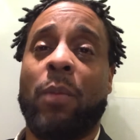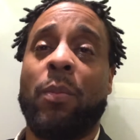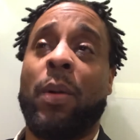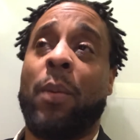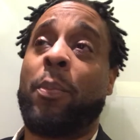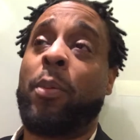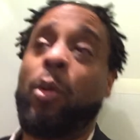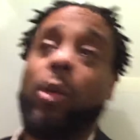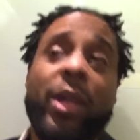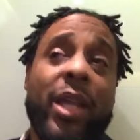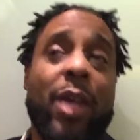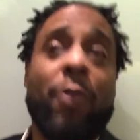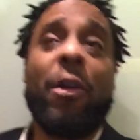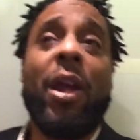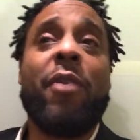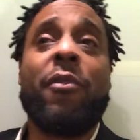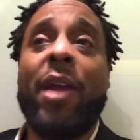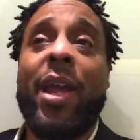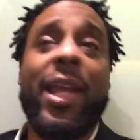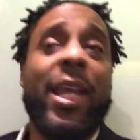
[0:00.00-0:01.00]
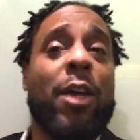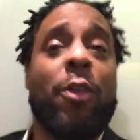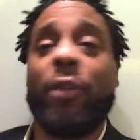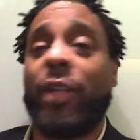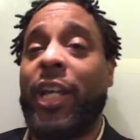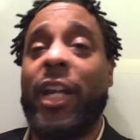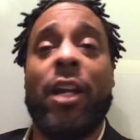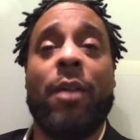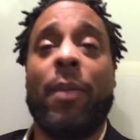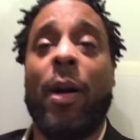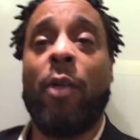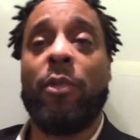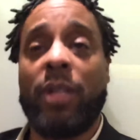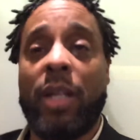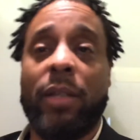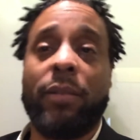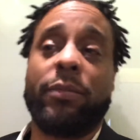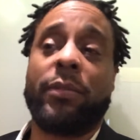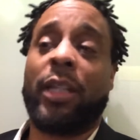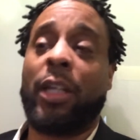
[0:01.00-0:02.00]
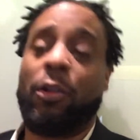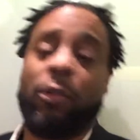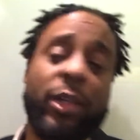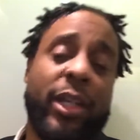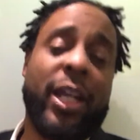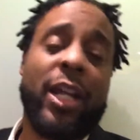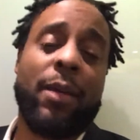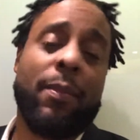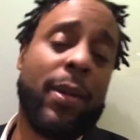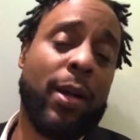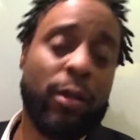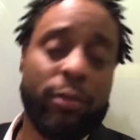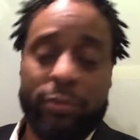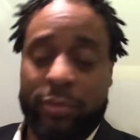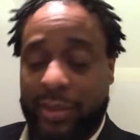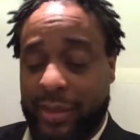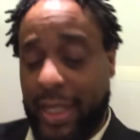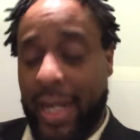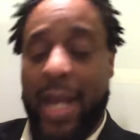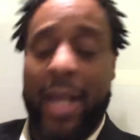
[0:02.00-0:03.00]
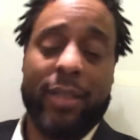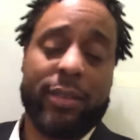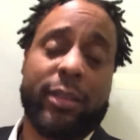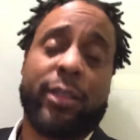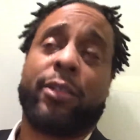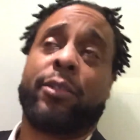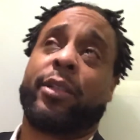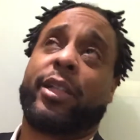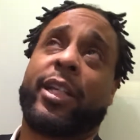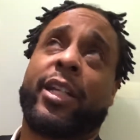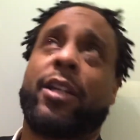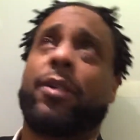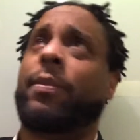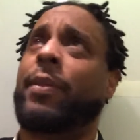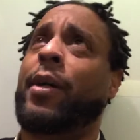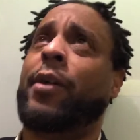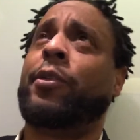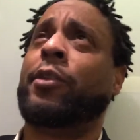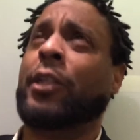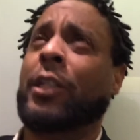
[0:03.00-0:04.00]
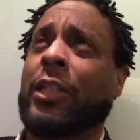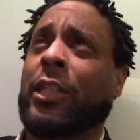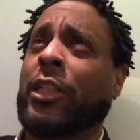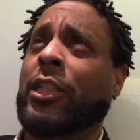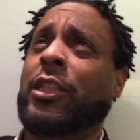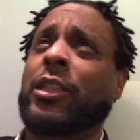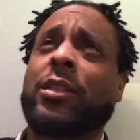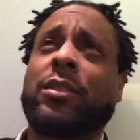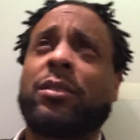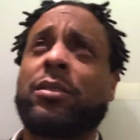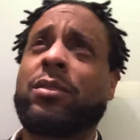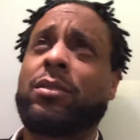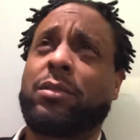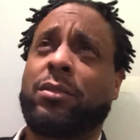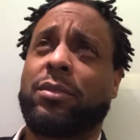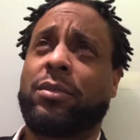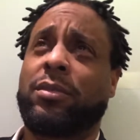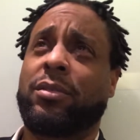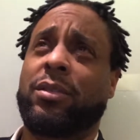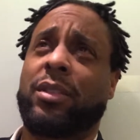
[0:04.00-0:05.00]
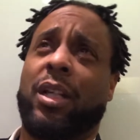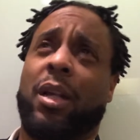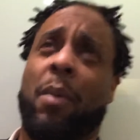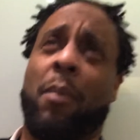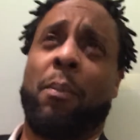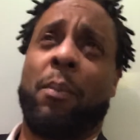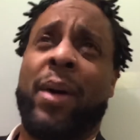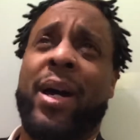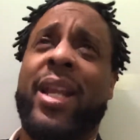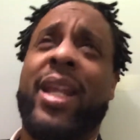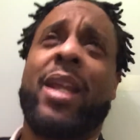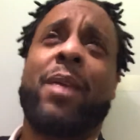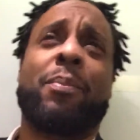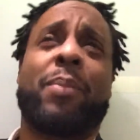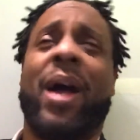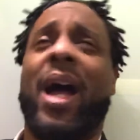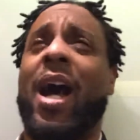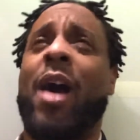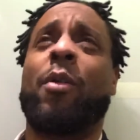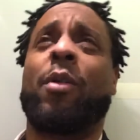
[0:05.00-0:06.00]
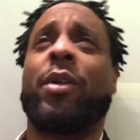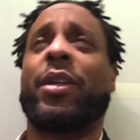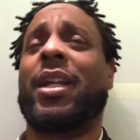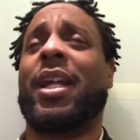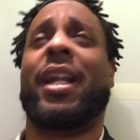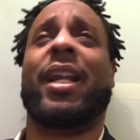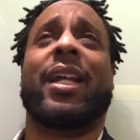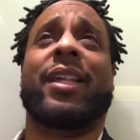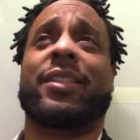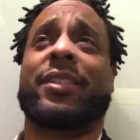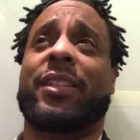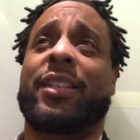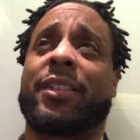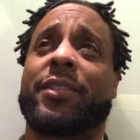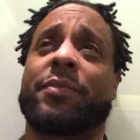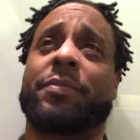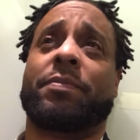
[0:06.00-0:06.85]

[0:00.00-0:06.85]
But Pookie and Ray Ray, he don't care about nothing. He don't care about sex. He don't care about money, power, none of that stuff.